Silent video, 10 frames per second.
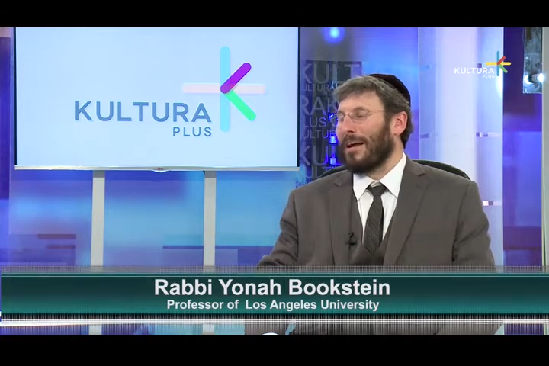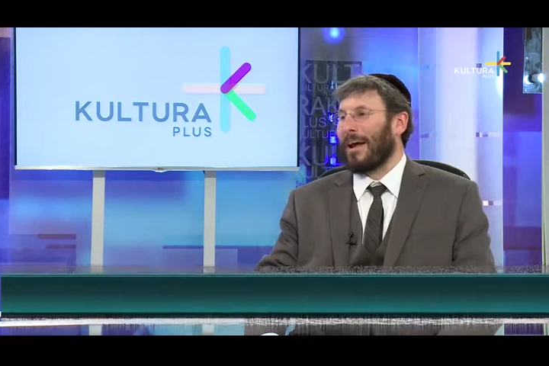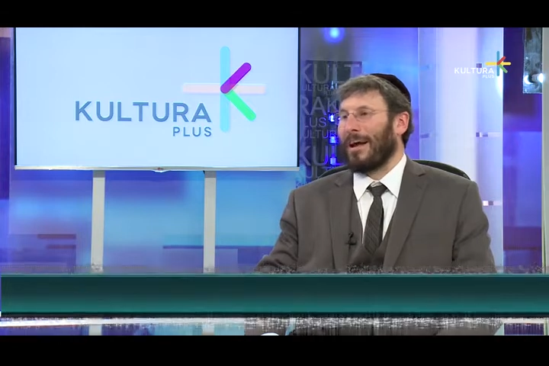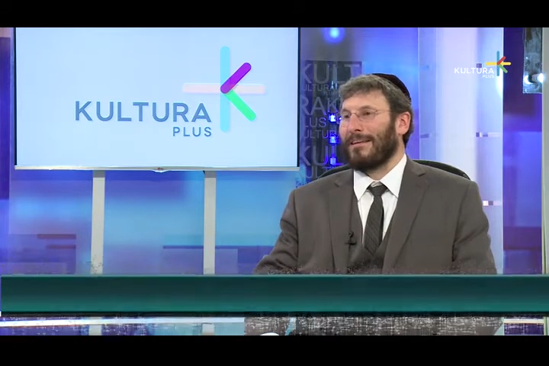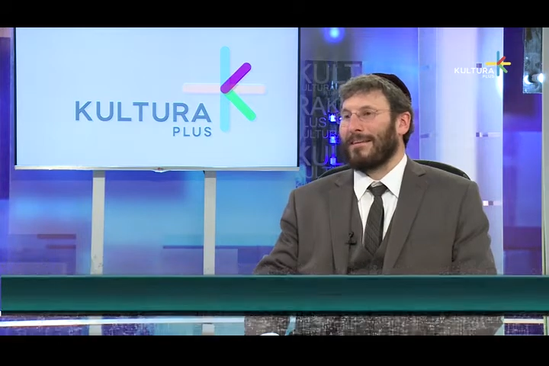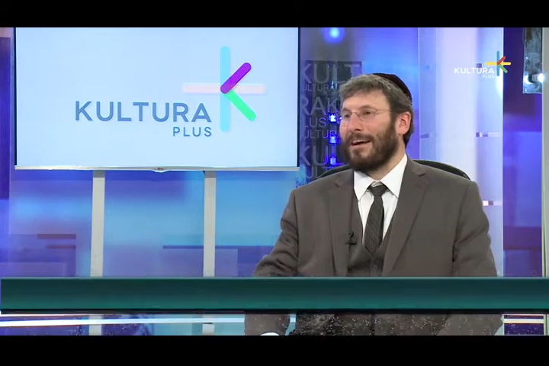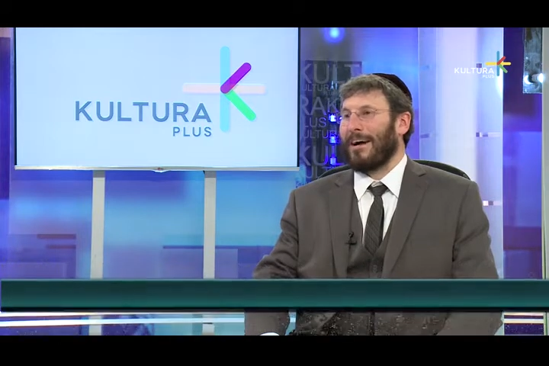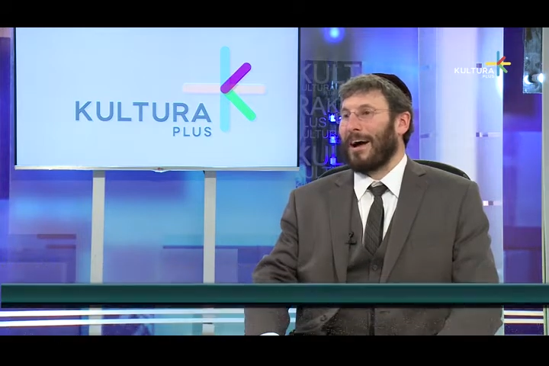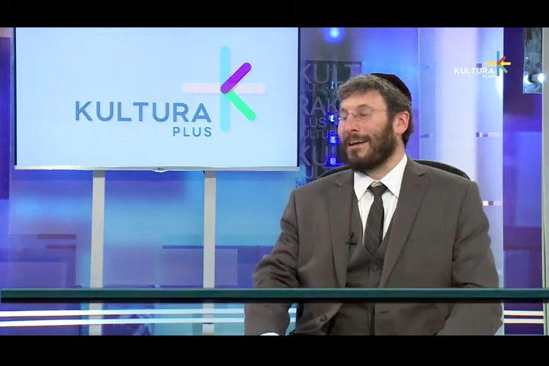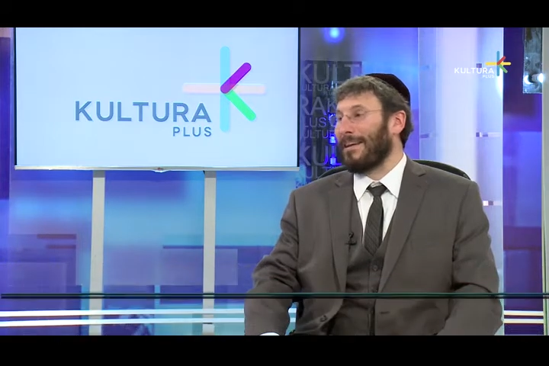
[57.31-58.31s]
And
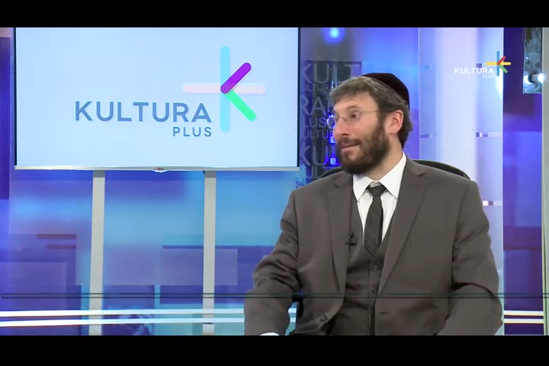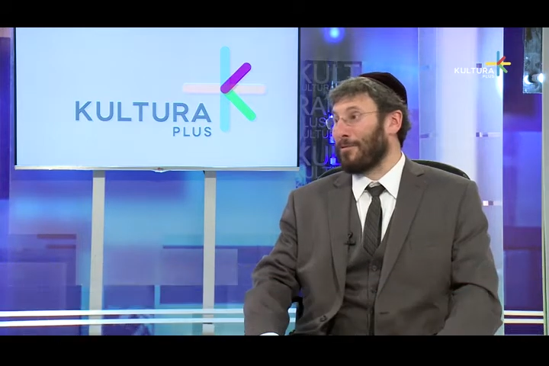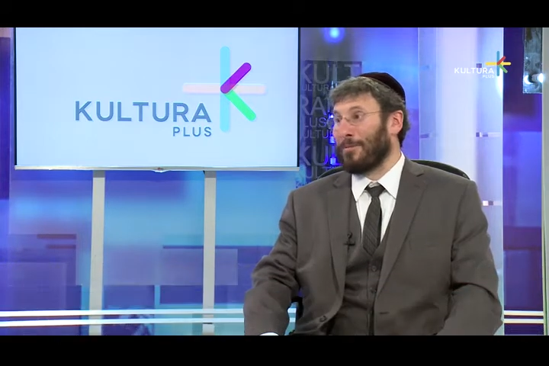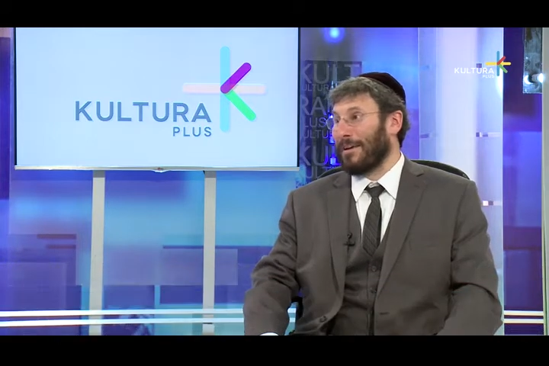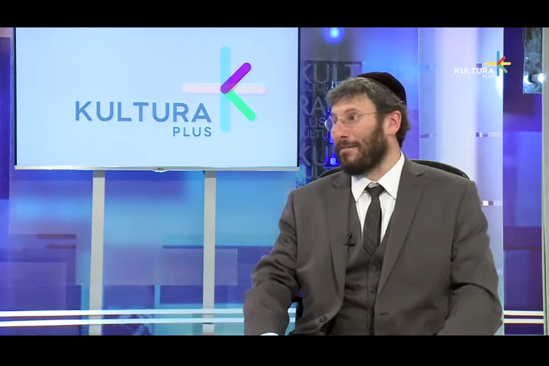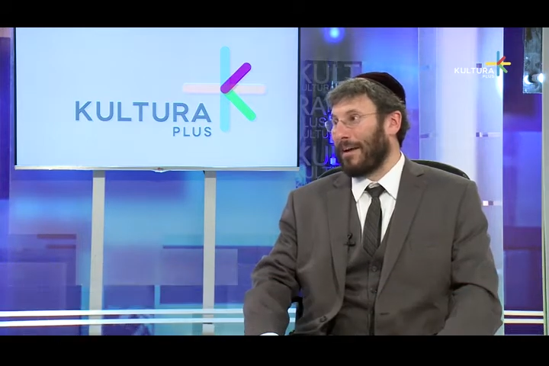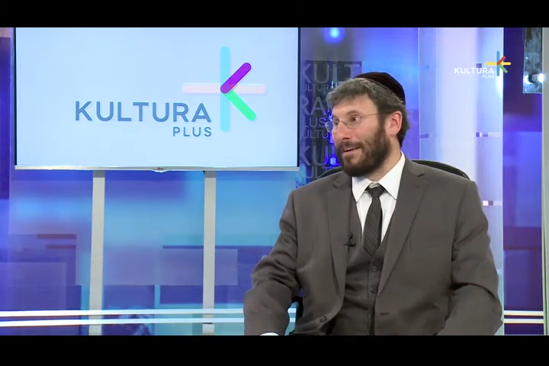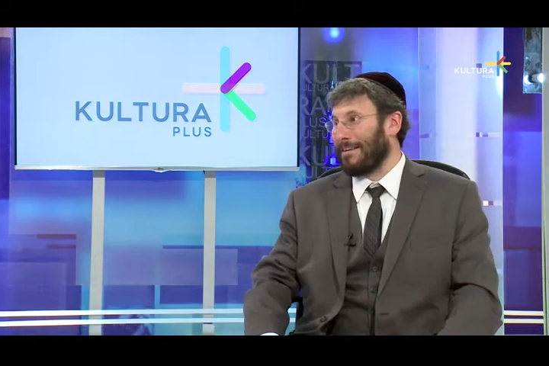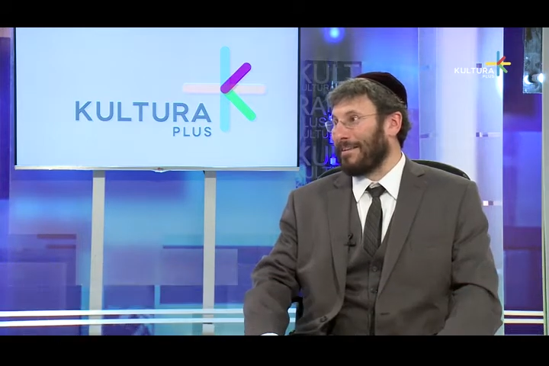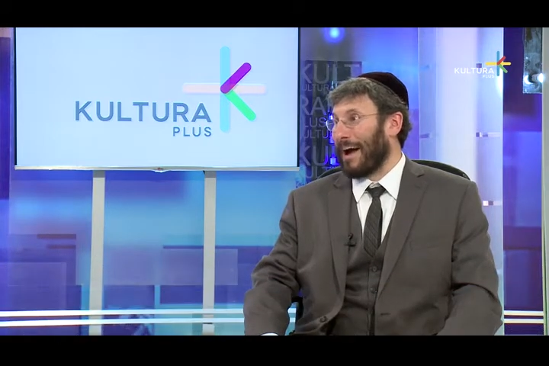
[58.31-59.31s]
I'd never been
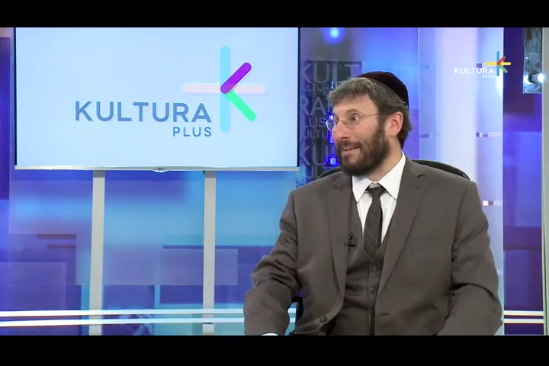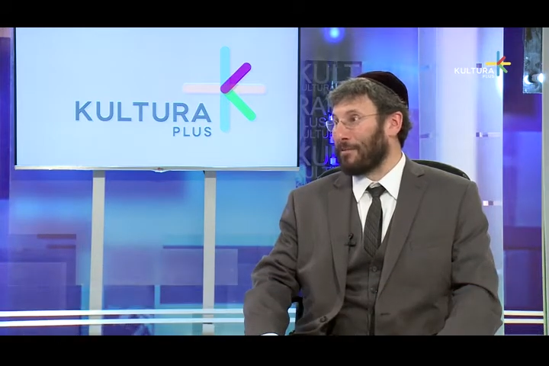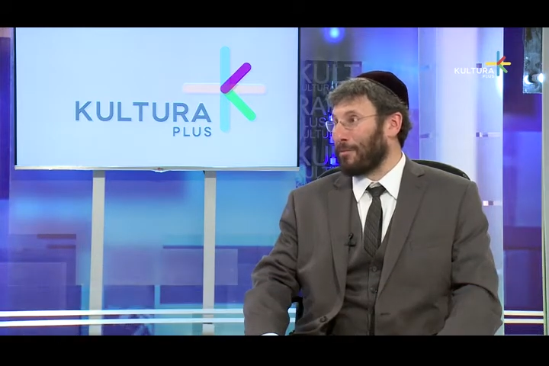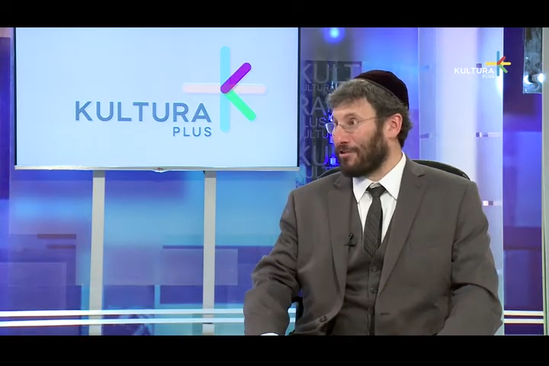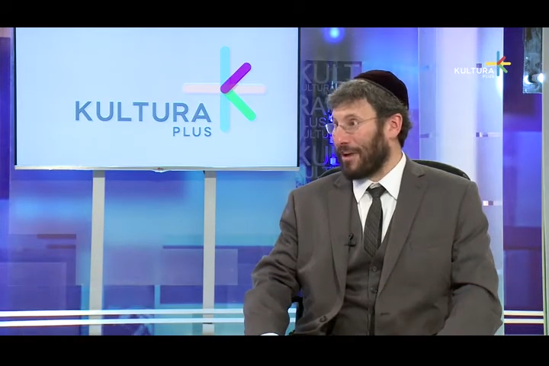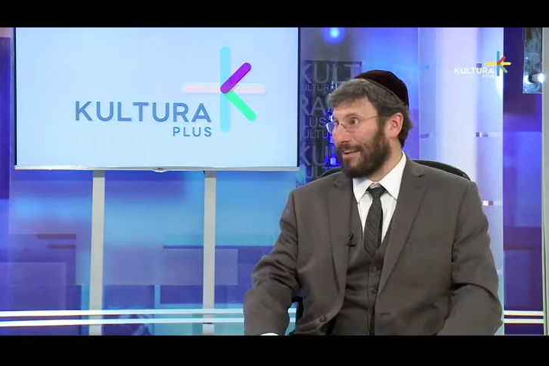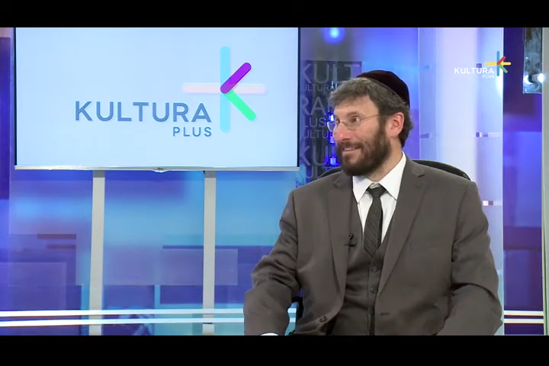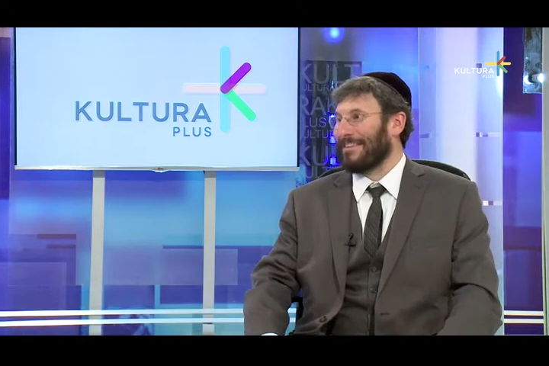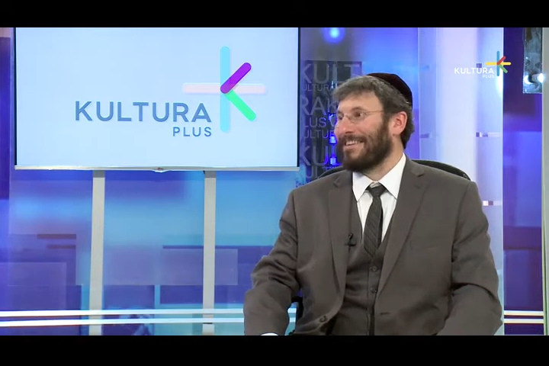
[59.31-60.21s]
invited to Azerbaijan.